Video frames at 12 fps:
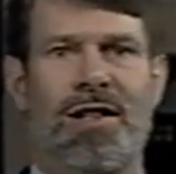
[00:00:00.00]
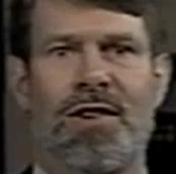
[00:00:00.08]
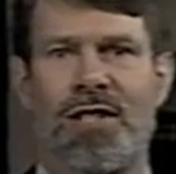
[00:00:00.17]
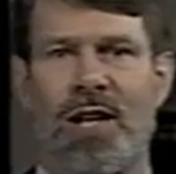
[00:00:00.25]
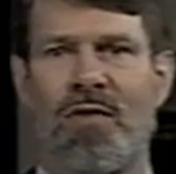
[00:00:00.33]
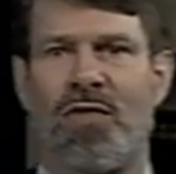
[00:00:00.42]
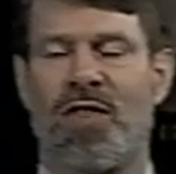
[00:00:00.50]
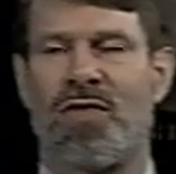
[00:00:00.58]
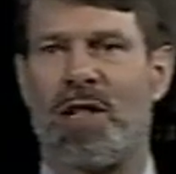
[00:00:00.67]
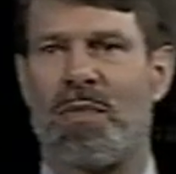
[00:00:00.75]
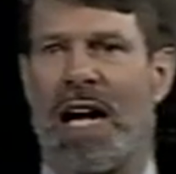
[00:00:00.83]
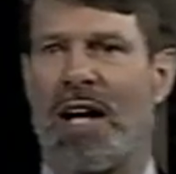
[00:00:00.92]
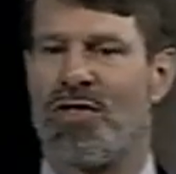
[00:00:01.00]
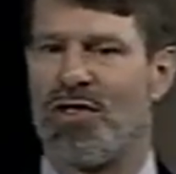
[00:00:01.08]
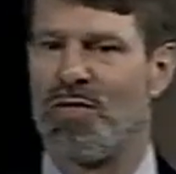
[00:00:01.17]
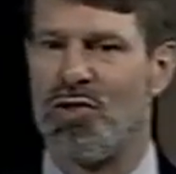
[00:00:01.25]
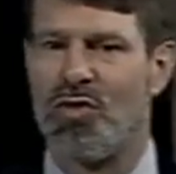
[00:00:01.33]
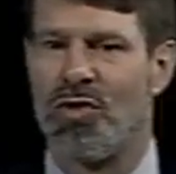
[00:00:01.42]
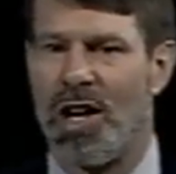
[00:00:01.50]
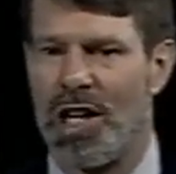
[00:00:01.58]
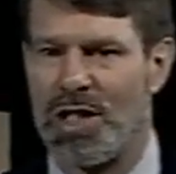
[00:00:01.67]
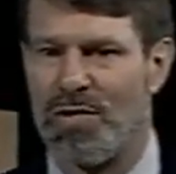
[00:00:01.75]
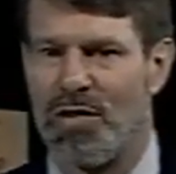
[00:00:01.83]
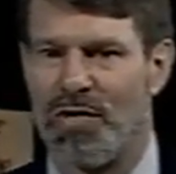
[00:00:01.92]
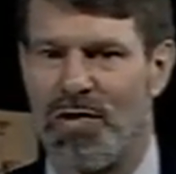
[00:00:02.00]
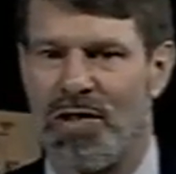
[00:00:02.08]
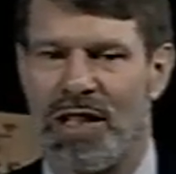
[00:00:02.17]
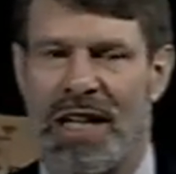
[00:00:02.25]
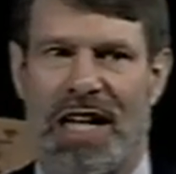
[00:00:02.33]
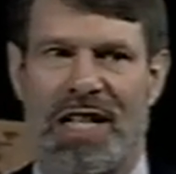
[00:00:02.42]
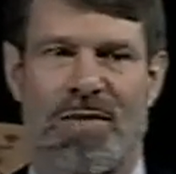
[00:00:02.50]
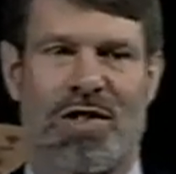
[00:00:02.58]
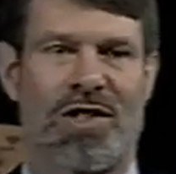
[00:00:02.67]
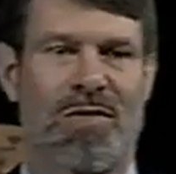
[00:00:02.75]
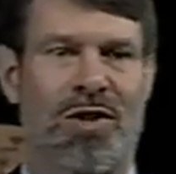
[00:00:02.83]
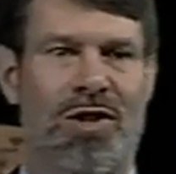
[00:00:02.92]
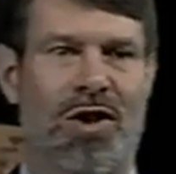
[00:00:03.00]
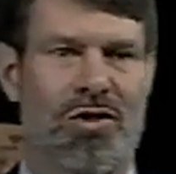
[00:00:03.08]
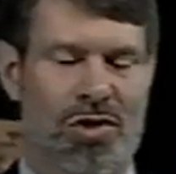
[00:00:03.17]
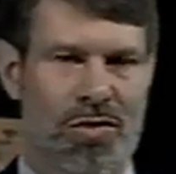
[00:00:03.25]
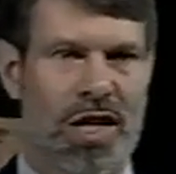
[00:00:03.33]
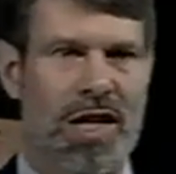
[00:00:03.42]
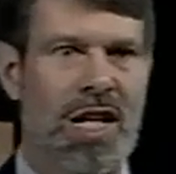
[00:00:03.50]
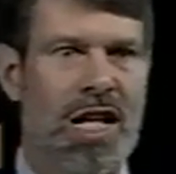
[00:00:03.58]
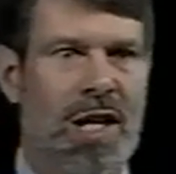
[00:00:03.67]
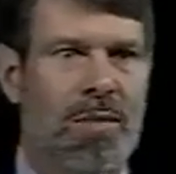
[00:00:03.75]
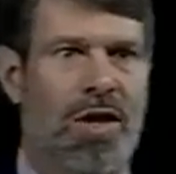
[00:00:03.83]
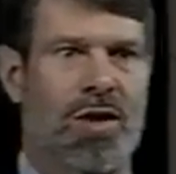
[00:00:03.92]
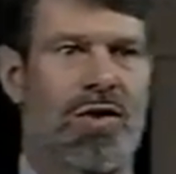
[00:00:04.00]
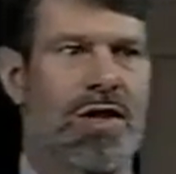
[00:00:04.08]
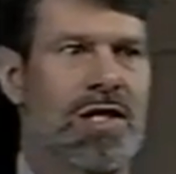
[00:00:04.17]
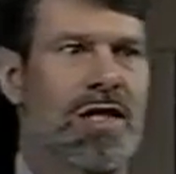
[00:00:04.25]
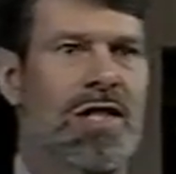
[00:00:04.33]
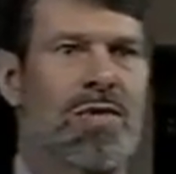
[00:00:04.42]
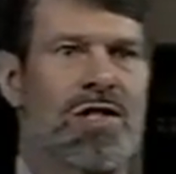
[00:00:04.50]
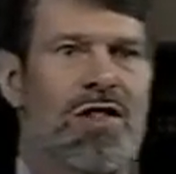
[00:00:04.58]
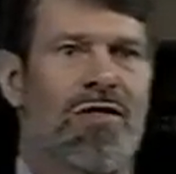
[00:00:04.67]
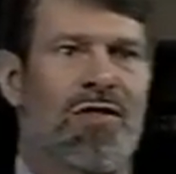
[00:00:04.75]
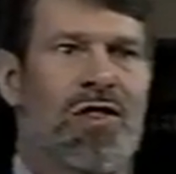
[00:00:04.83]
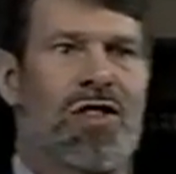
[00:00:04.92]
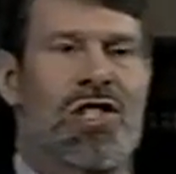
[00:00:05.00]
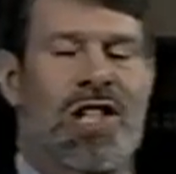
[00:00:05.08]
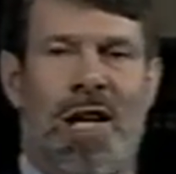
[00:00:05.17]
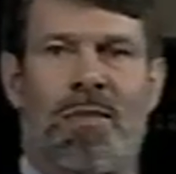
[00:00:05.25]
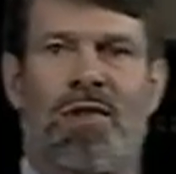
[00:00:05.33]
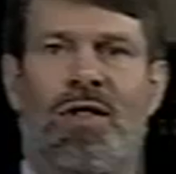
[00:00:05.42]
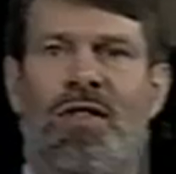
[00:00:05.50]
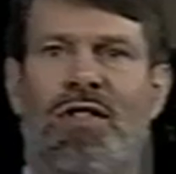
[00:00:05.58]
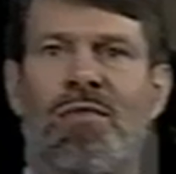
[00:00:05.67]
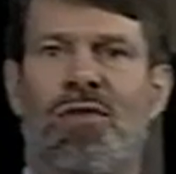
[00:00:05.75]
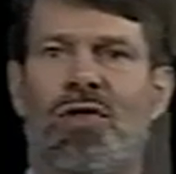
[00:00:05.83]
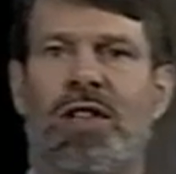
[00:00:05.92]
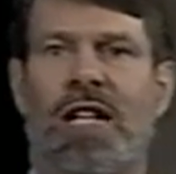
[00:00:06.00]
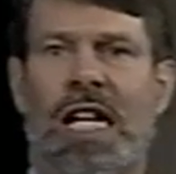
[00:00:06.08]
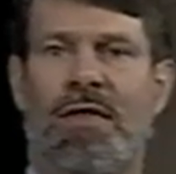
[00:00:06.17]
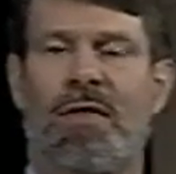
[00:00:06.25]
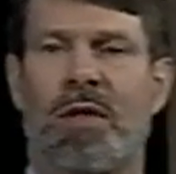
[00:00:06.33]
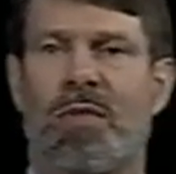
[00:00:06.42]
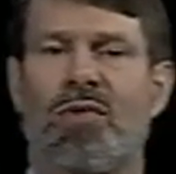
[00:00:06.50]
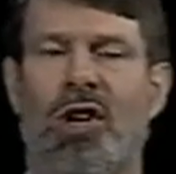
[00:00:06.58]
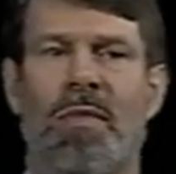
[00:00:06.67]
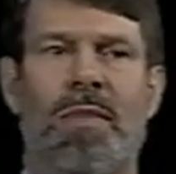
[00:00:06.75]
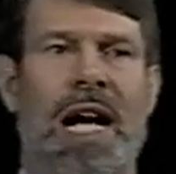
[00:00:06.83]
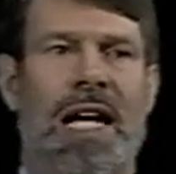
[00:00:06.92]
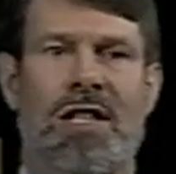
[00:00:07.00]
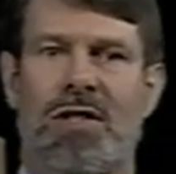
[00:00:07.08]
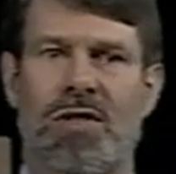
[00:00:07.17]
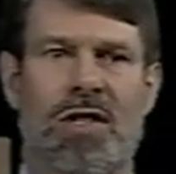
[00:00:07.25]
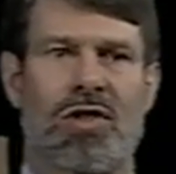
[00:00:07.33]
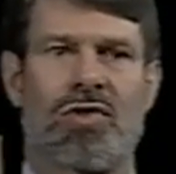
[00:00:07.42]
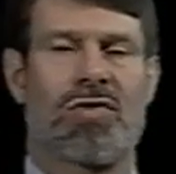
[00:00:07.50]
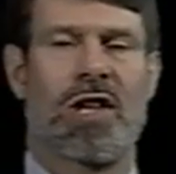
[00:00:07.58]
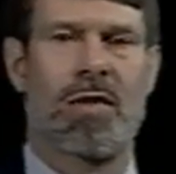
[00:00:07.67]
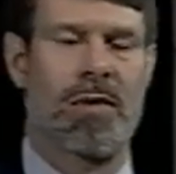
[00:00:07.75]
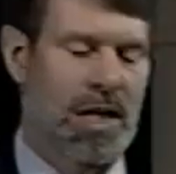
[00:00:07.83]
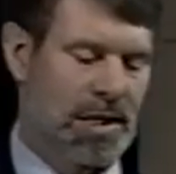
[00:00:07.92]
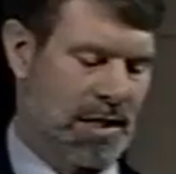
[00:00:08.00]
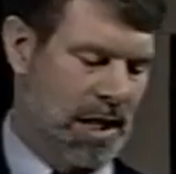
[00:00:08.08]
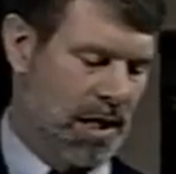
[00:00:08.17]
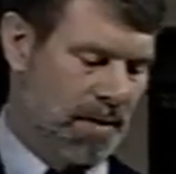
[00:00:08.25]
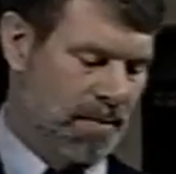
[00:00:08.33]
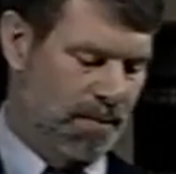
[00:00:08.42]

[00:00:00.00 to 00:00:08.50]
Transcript: some 50 pounds of moon rocks for 50 days must have been no treat. But of course, this was the first sample of the moon that had ever been brought back. This is incredibly exciting.